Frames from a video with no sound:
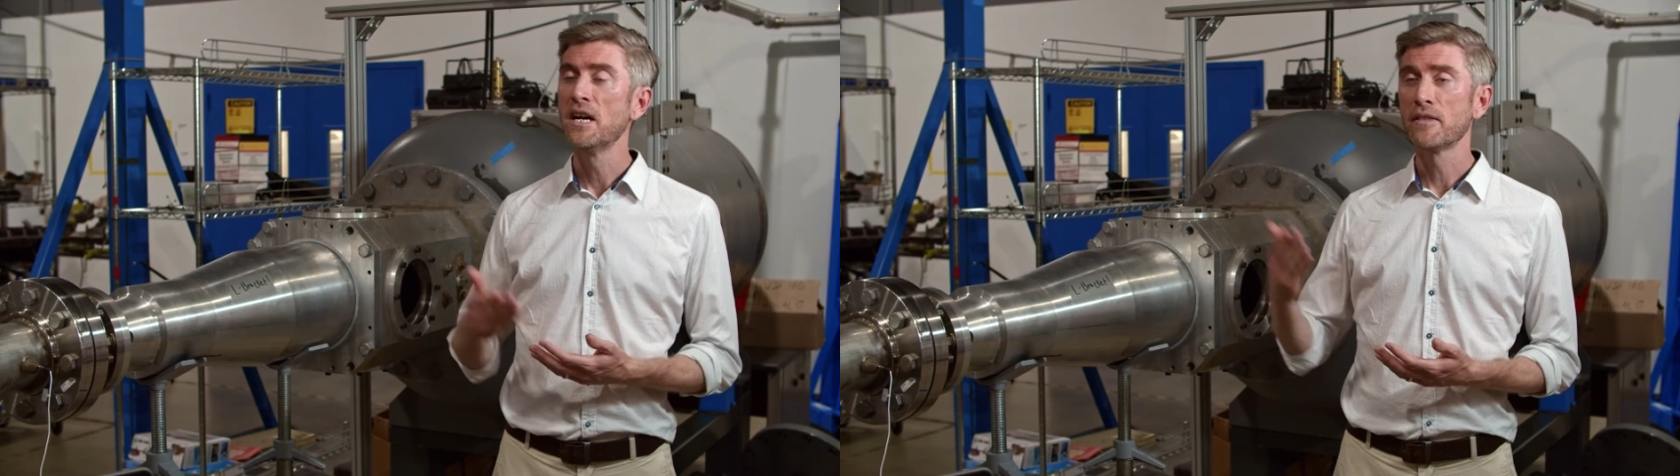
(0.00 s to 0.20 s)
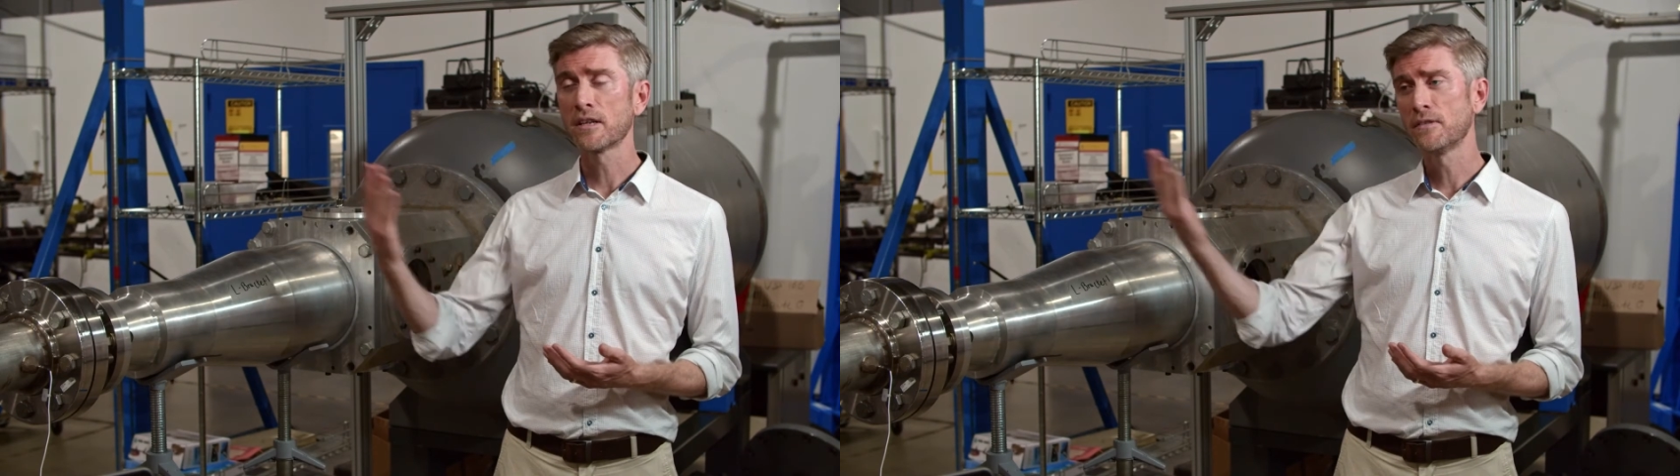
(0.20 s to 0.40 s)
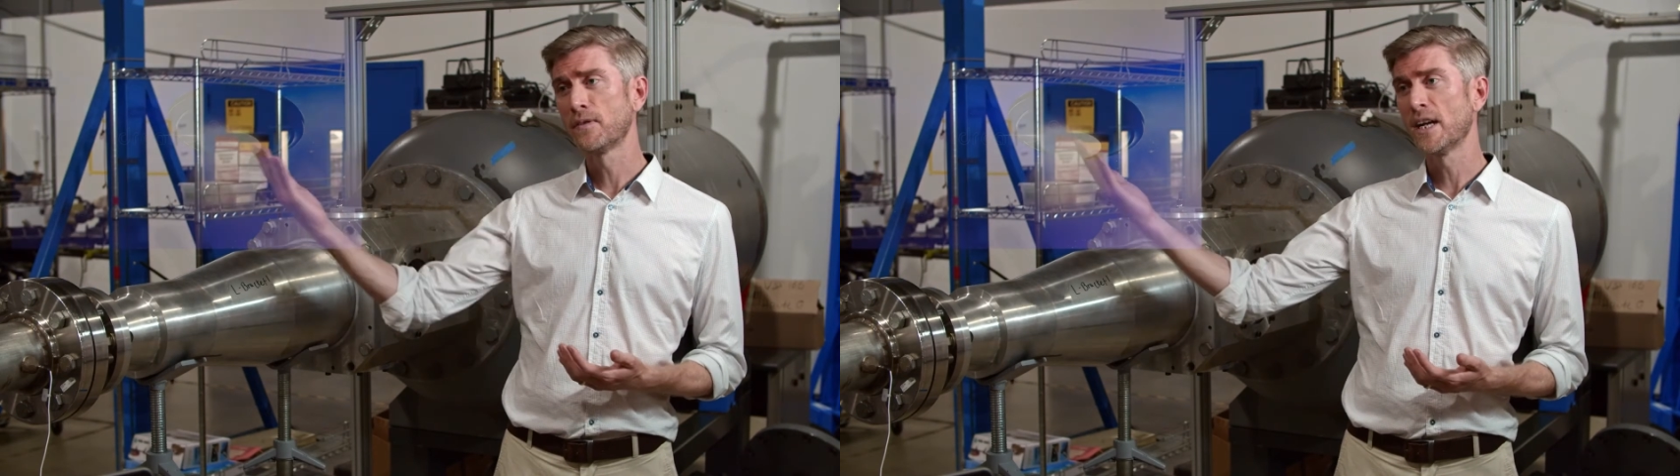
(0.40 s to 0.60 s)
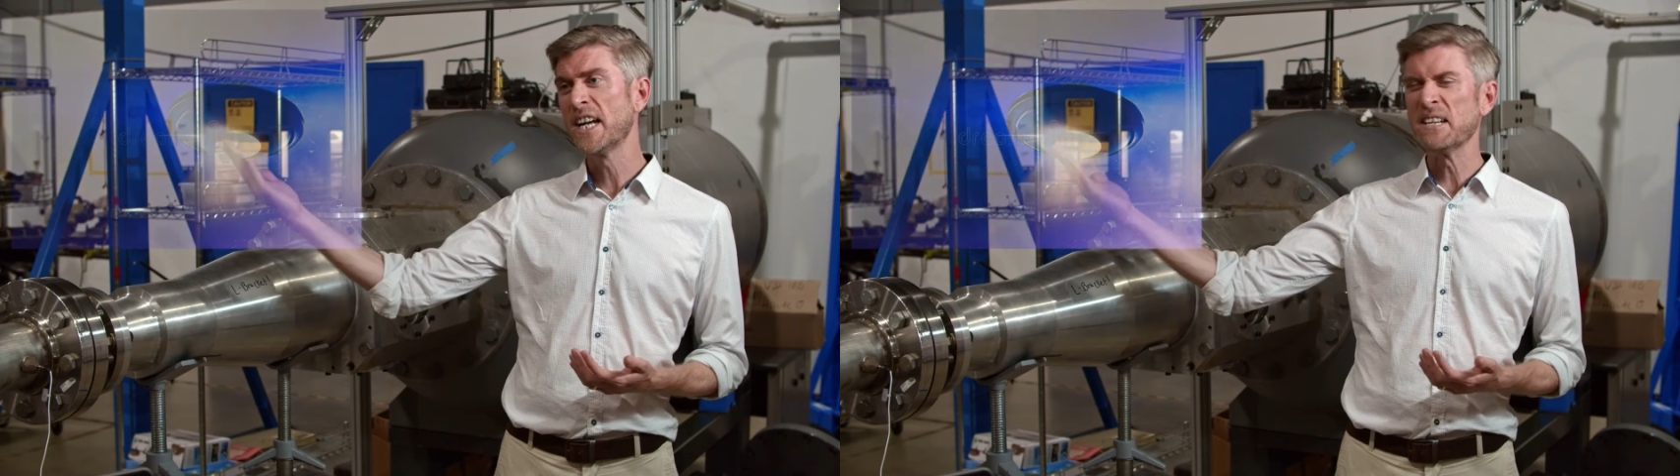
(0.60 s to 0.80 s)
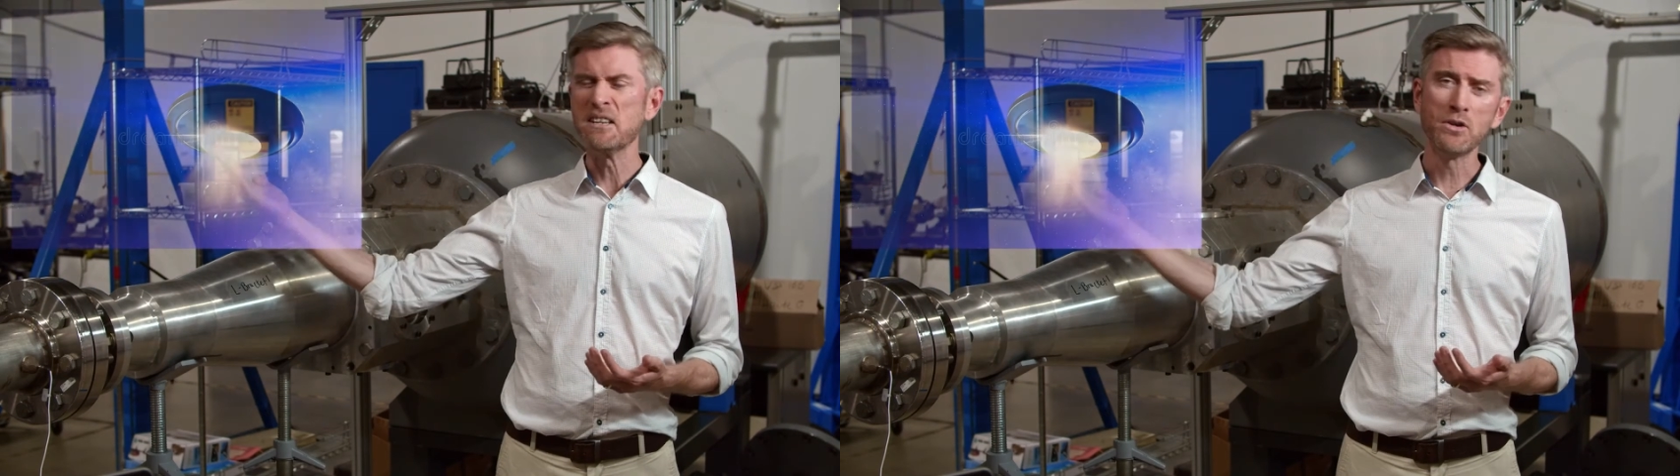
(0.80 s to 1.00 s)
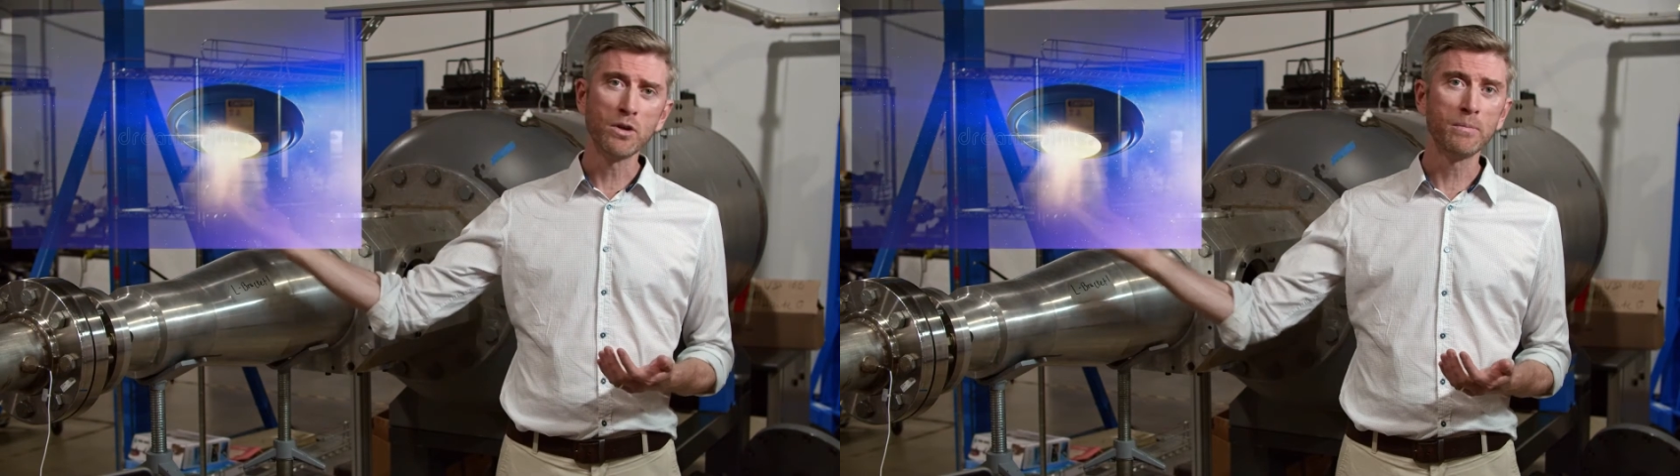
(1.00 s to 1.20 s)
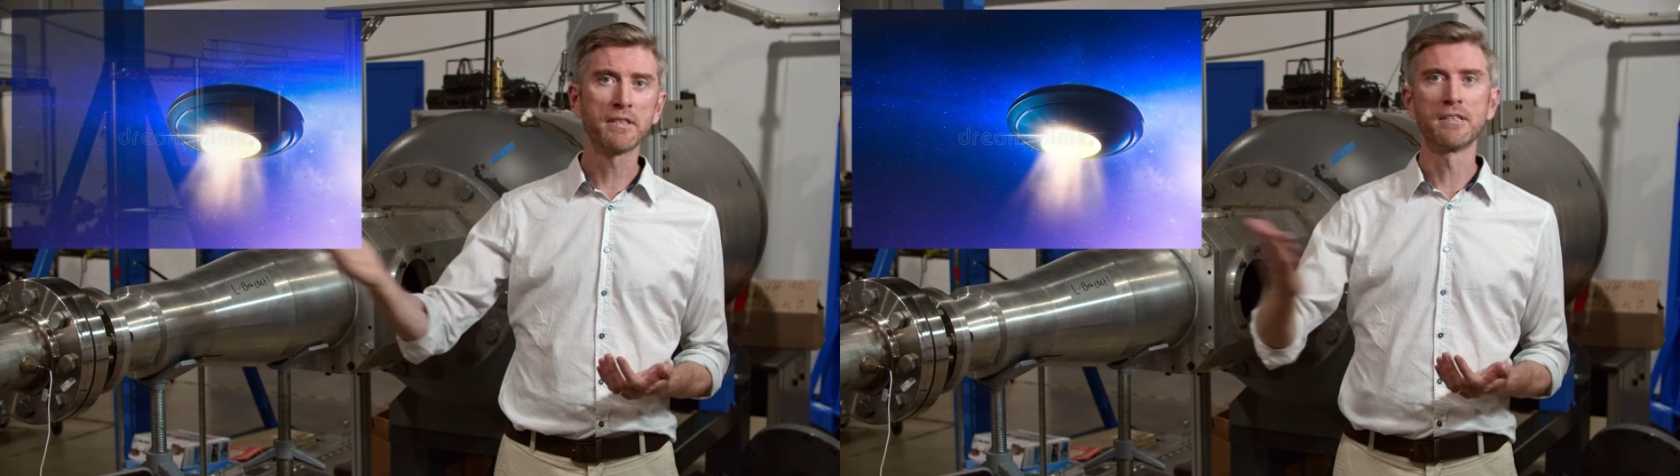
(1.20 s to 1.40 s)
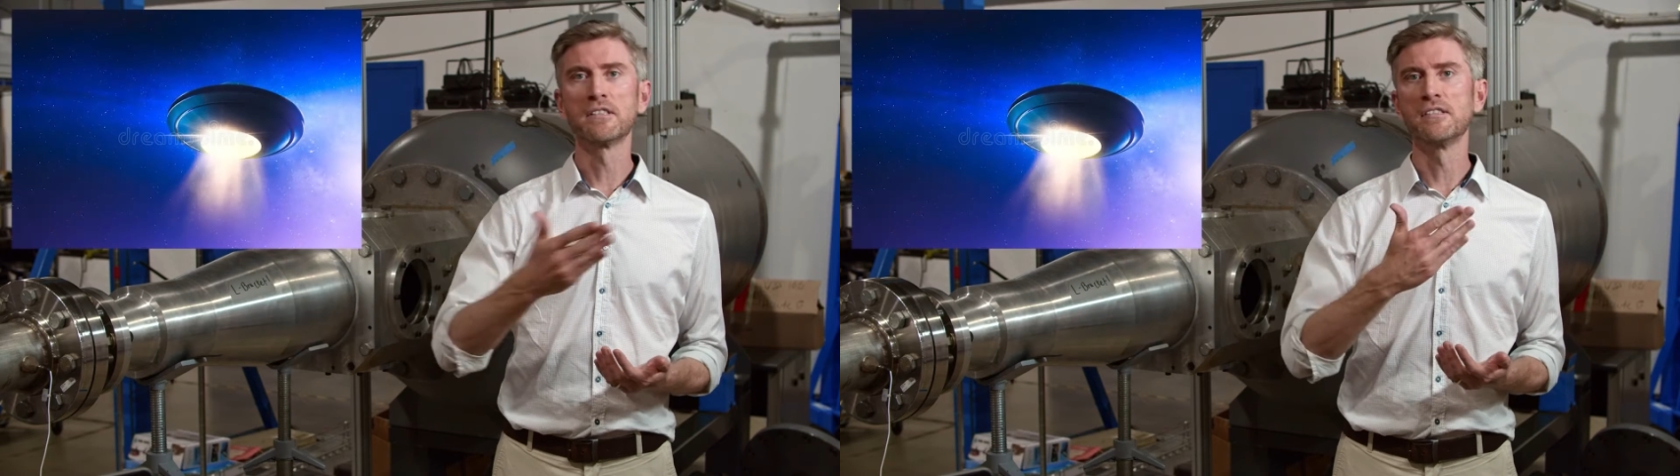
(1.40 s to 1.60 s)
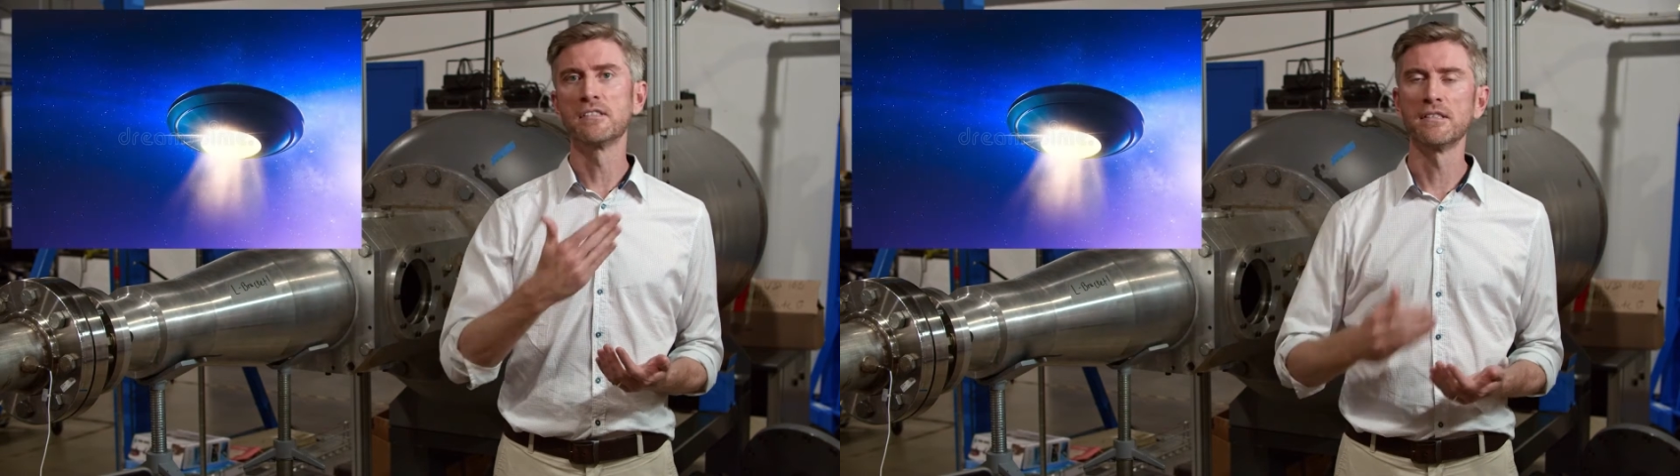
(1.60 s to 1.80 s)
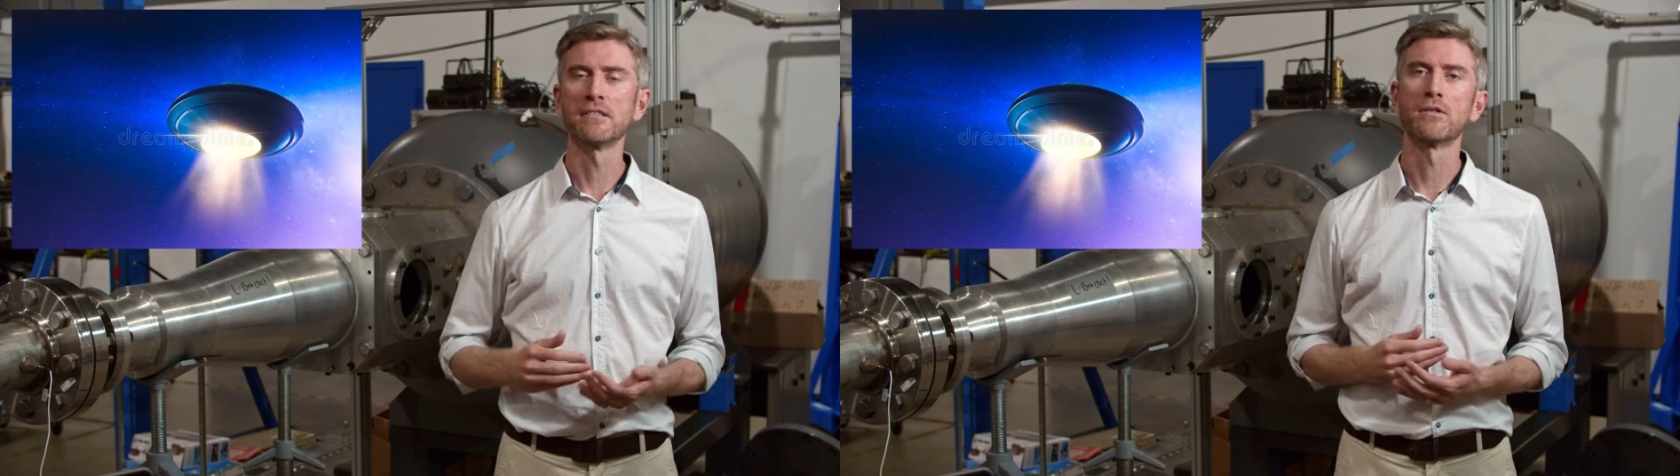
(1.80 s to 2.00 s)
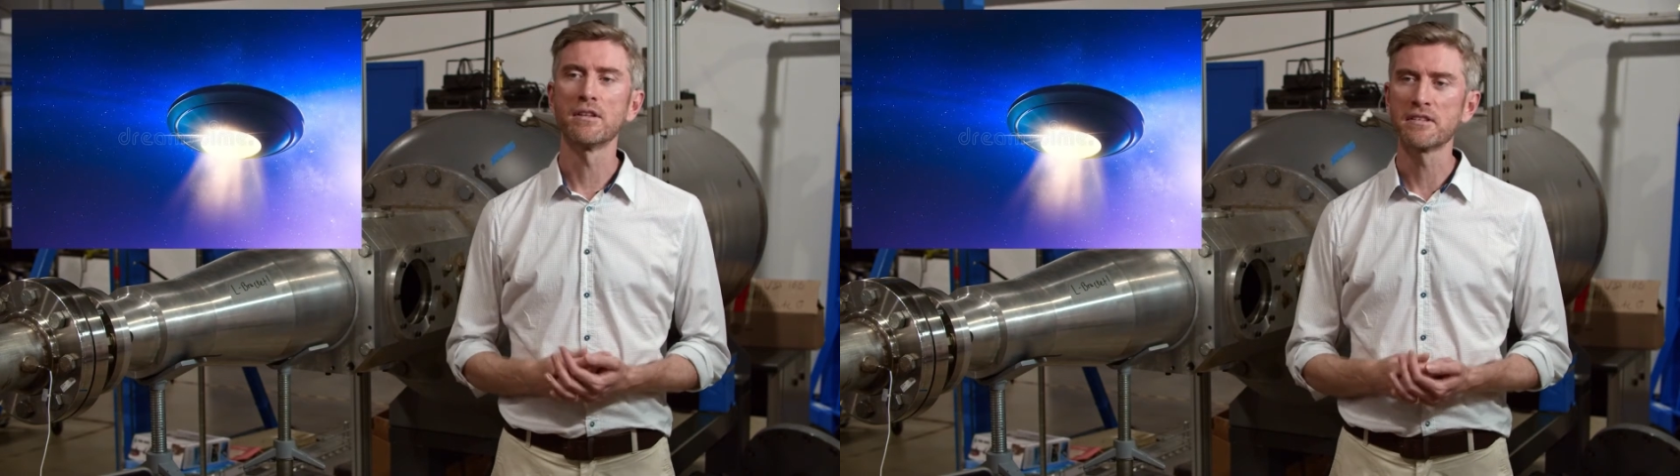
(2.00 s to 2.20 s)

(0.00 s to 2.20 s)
they're going to fly enormous distances across